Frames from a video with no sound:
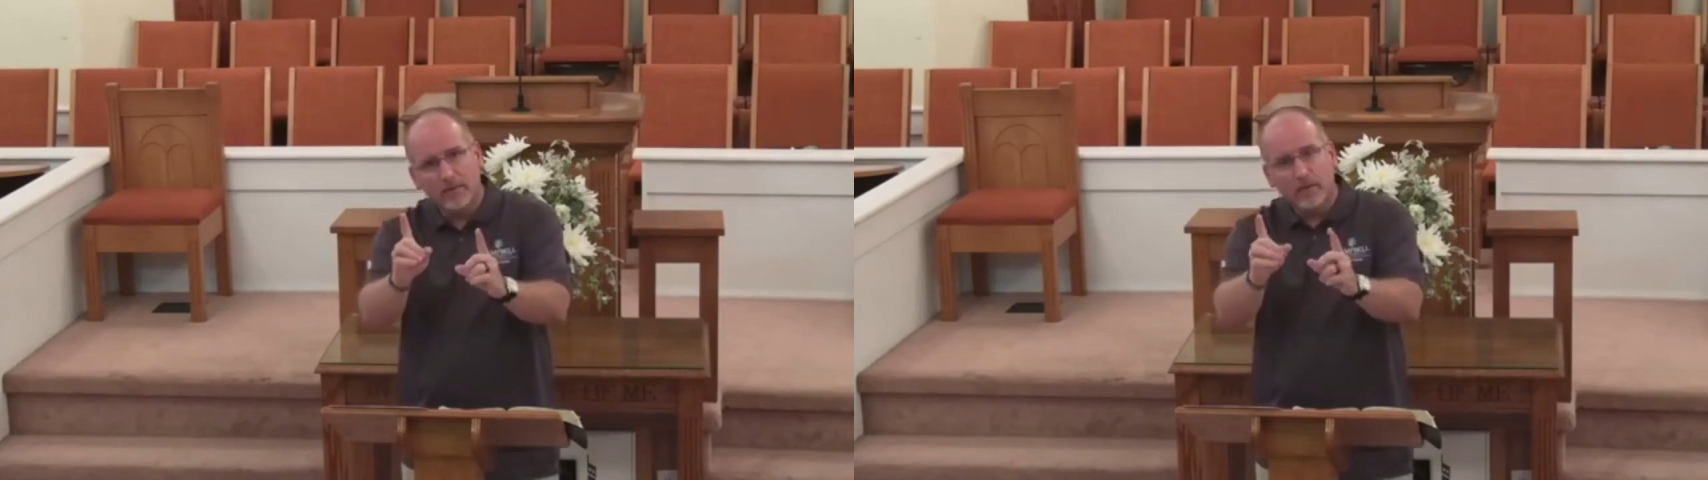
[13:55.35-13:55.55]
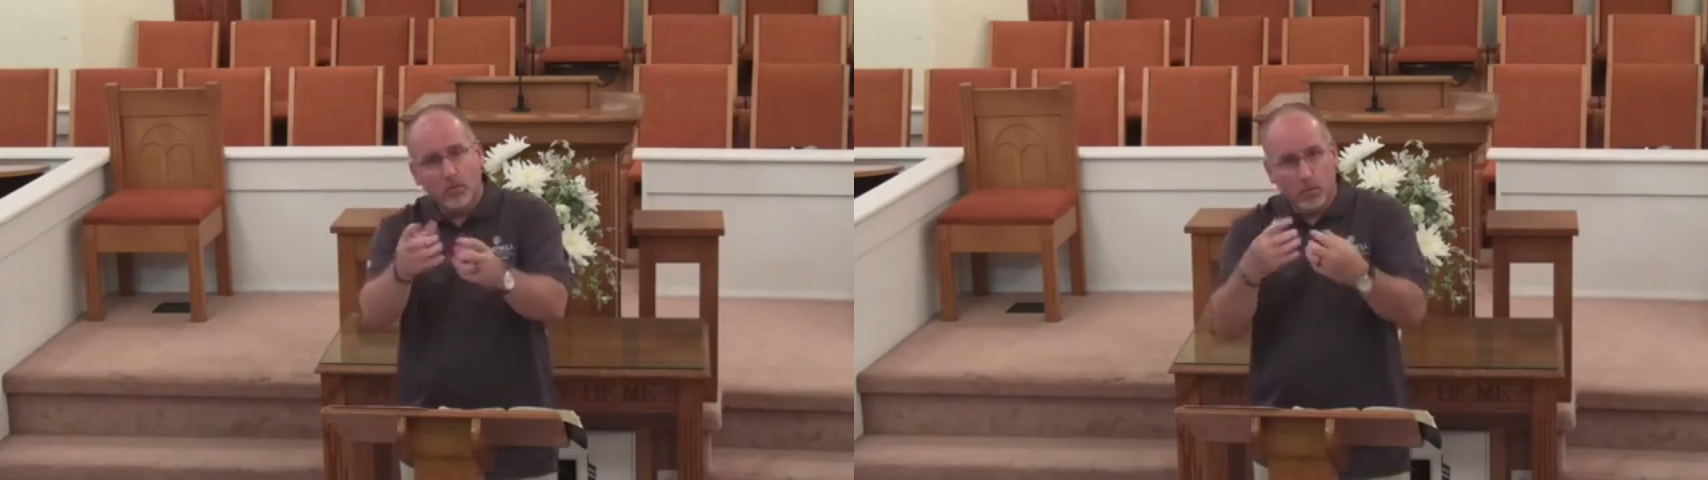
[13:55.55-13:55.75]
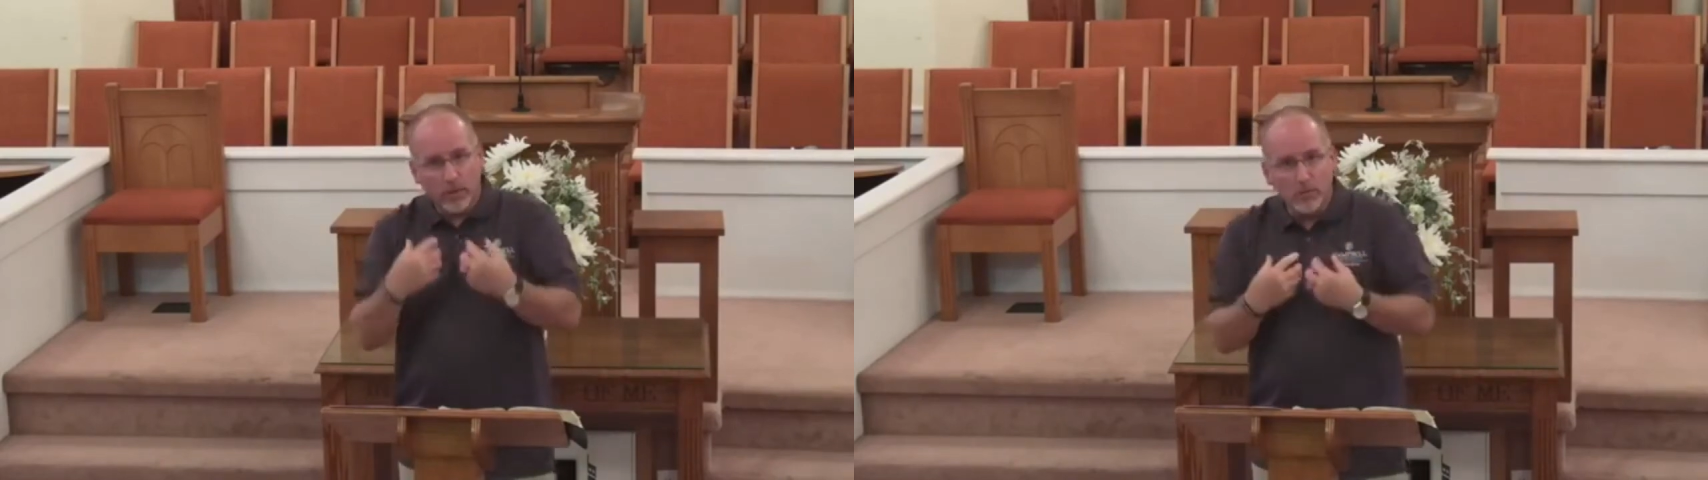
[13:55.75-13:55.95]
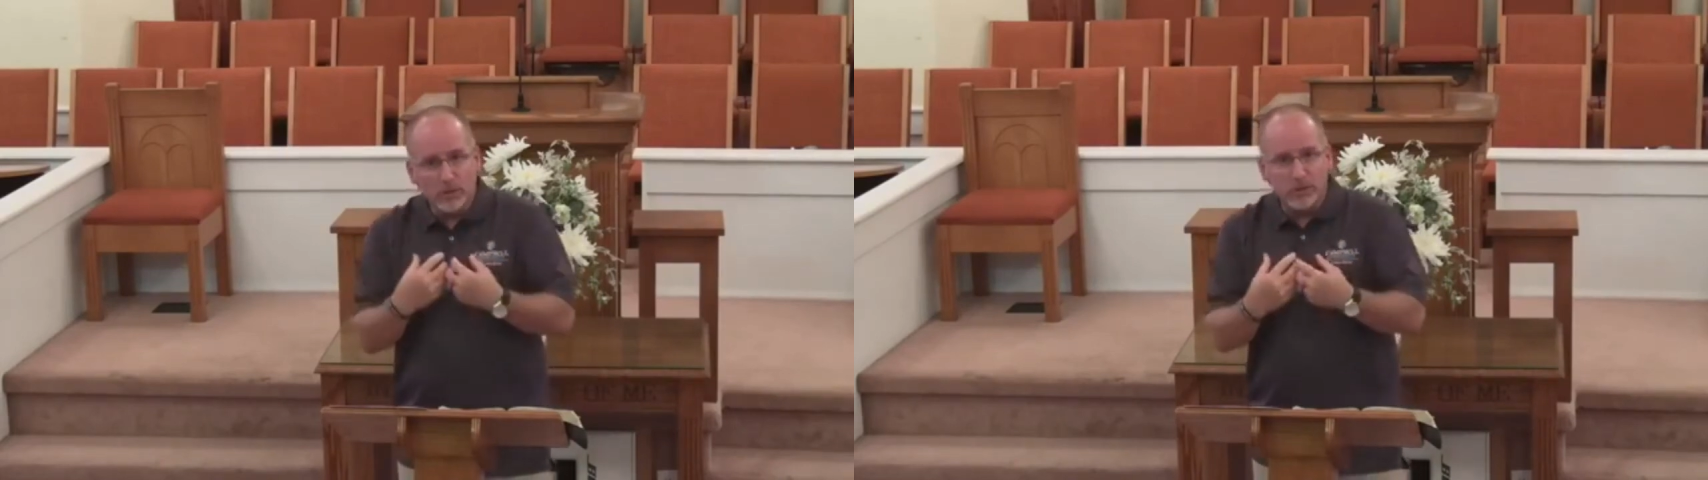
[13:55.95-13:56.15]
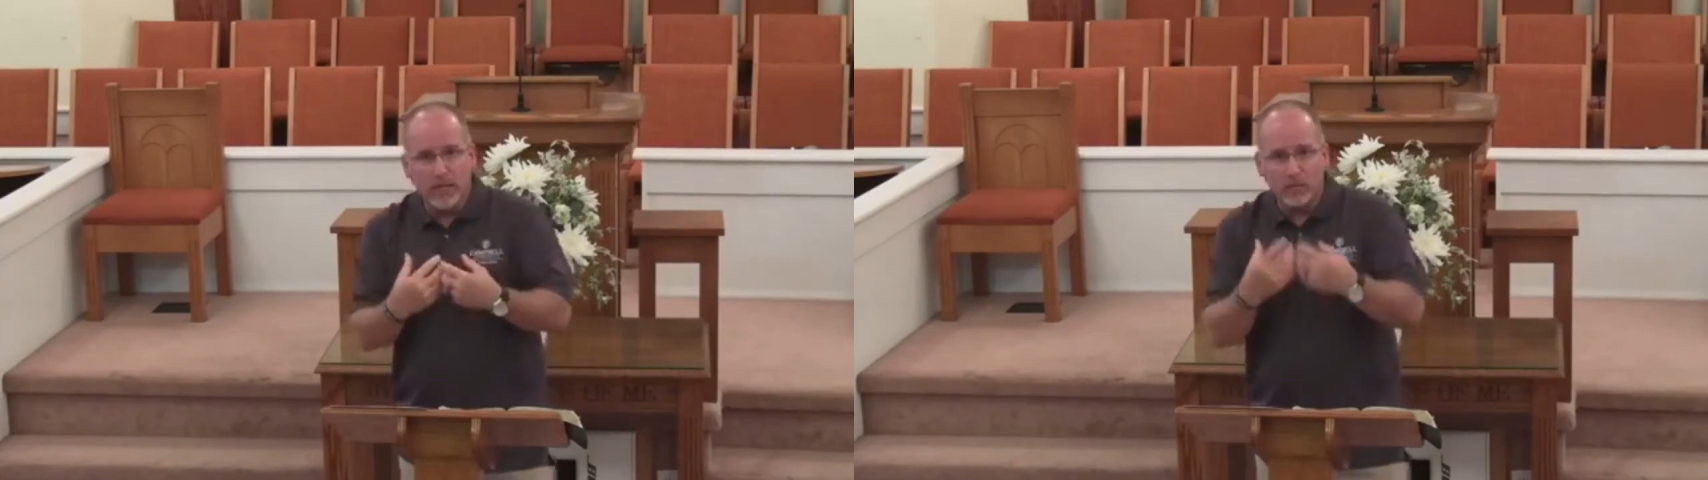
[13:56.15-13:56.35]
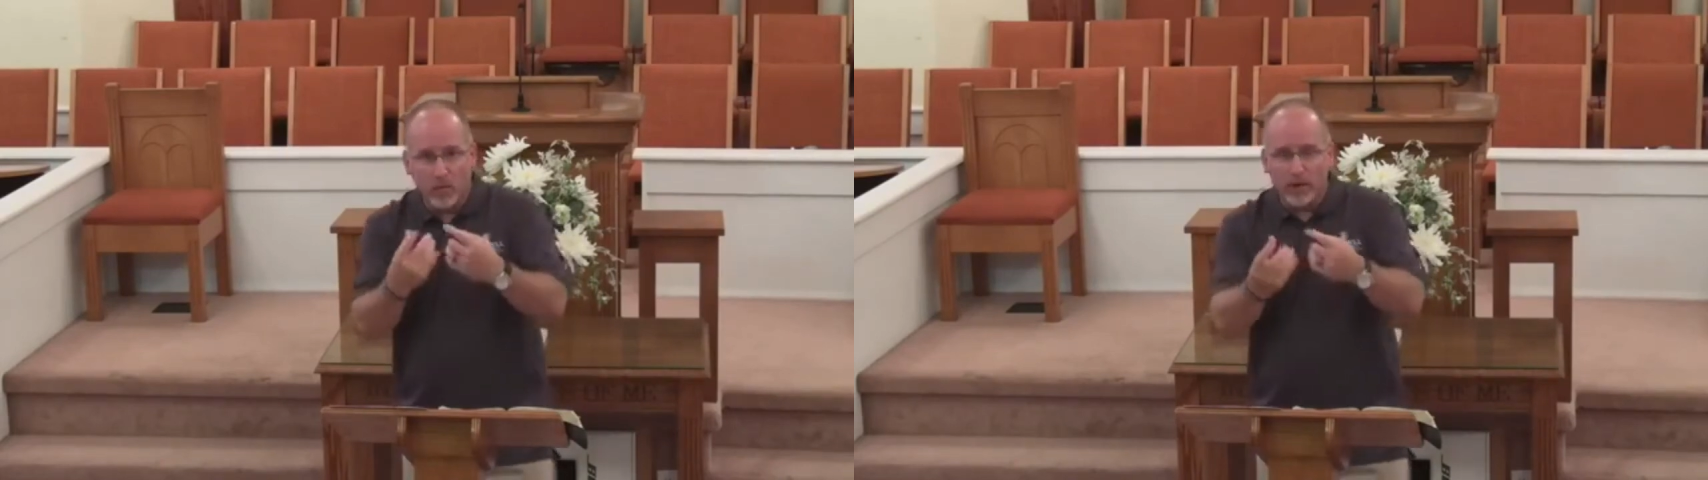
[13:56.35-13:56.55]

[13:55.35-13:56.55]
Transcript: We would say what